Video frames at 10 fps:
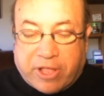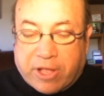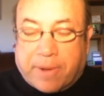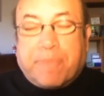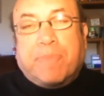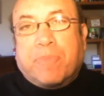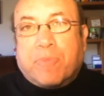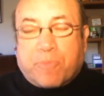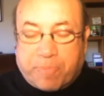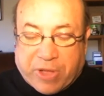The
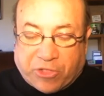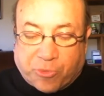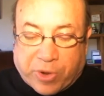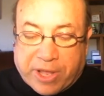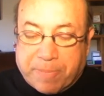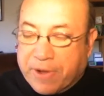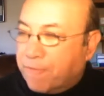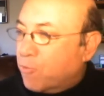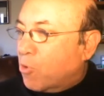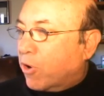pick 3, pick
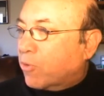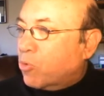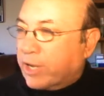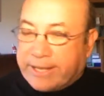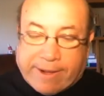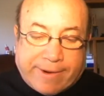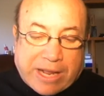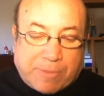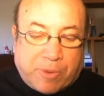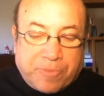4, and rolling daily
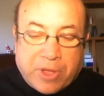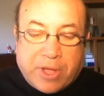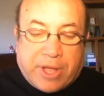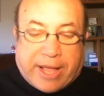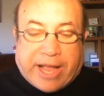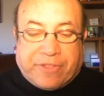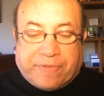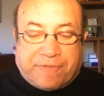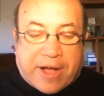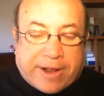double. 8th
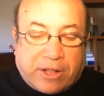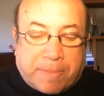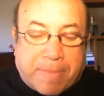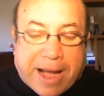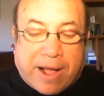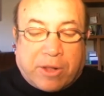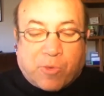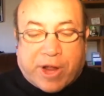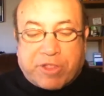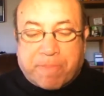and final, a
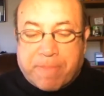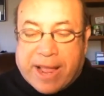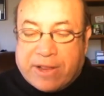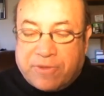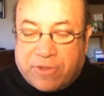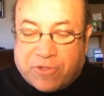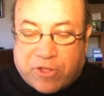mile race maiden.